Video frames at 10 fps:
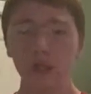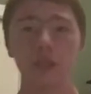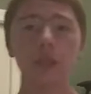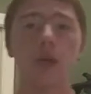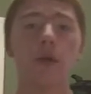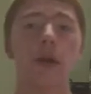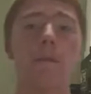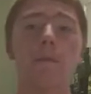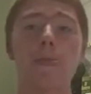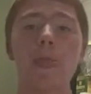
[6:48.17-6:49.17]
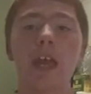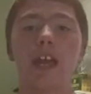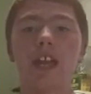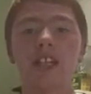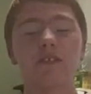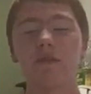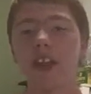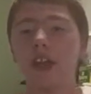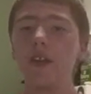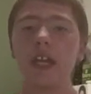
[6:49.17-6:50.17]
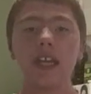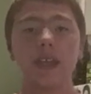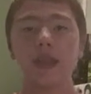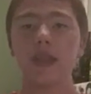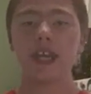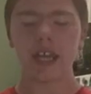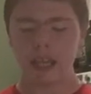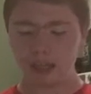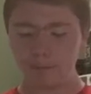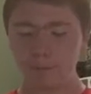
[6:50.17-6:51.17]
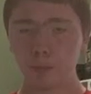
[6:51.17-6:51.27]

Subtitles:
So good. It's very thin,